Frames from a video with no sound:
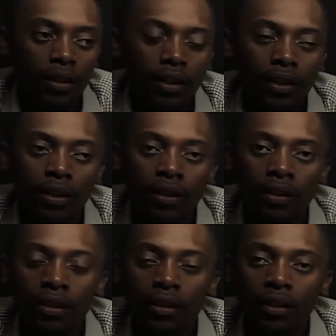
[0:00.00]

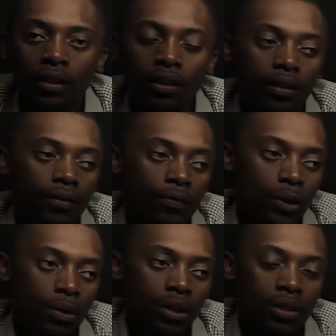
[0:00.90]
in the
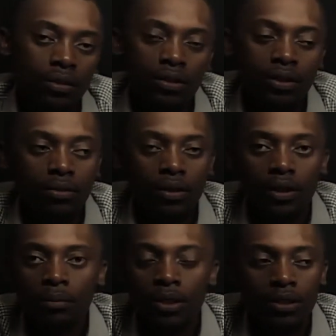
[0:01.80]
following units. We
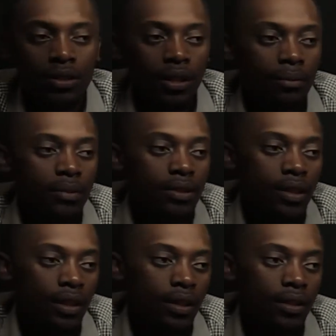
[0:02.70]
can measure time in
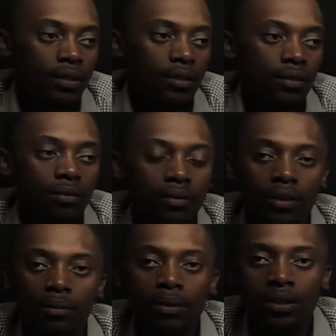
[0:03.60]
seconds, we
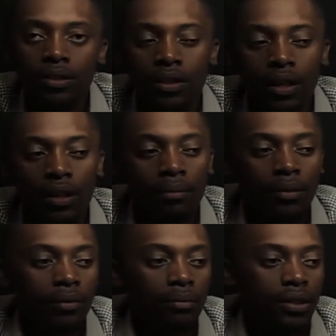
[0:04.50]
can measure time
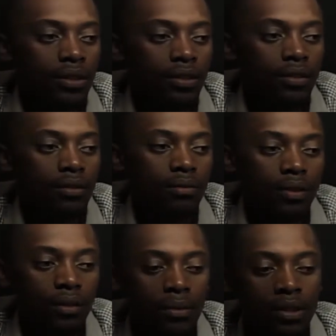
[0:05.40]
in minutes, we
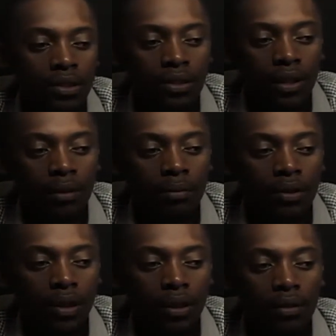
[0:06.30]
can measure time in
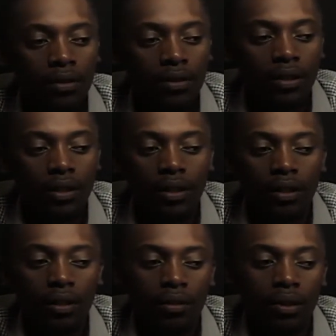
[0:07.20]
hours,
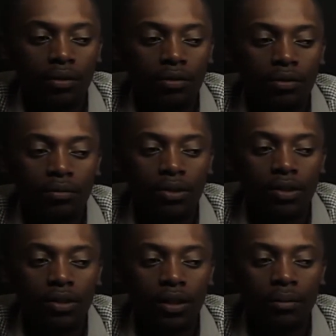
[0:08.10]
we can also measure
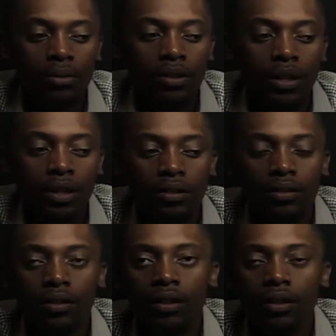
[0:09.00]
time in days,
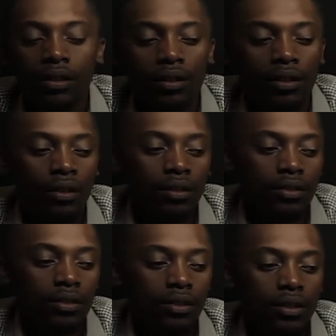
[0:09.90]
and
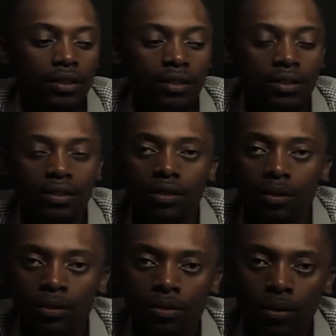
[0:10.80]
the list
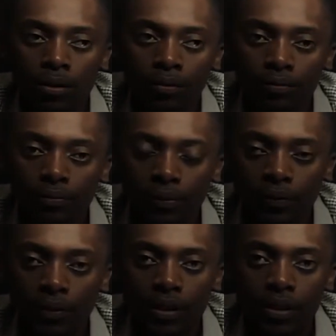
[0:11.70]
goes on. But
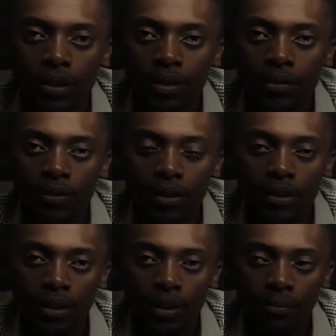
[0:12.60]
for the sake of the
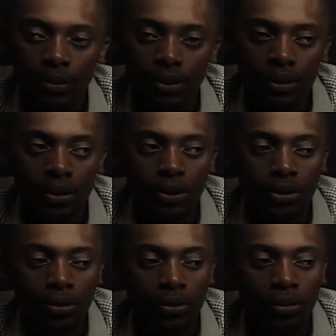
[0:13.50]
exam, you need
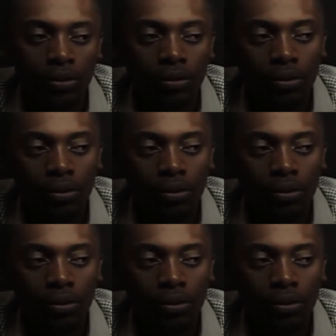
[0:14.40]
to know